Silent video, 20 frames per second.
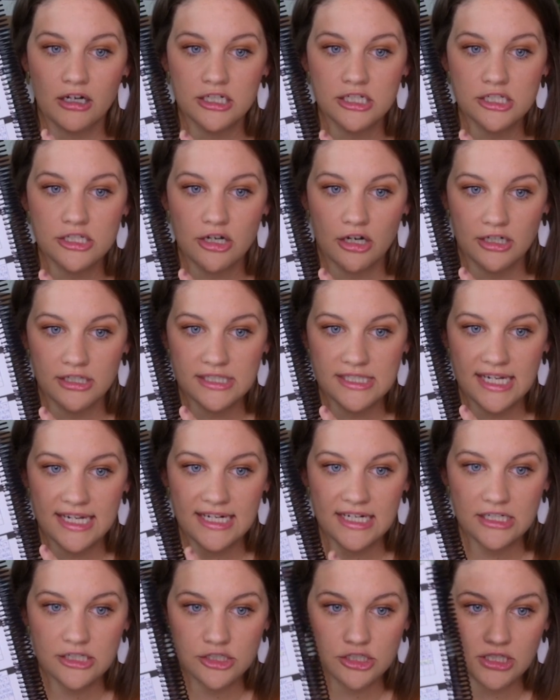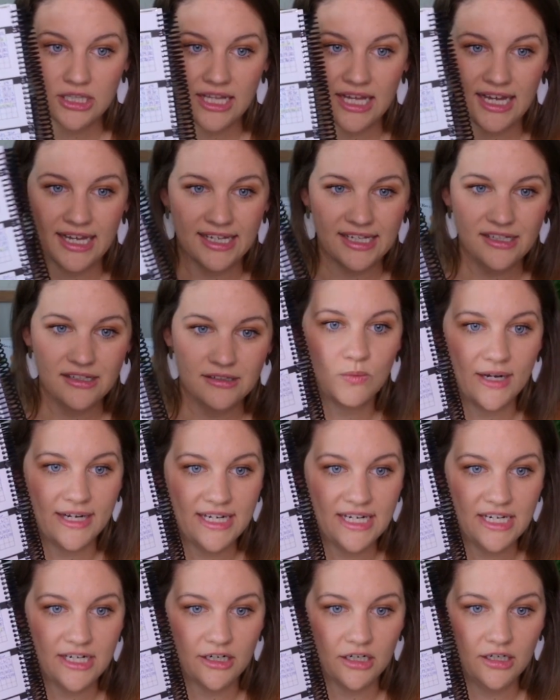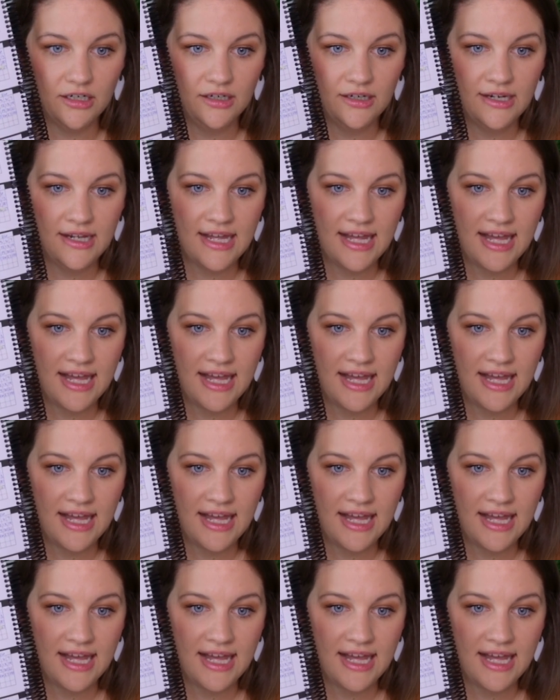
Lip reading: our start date in July right here.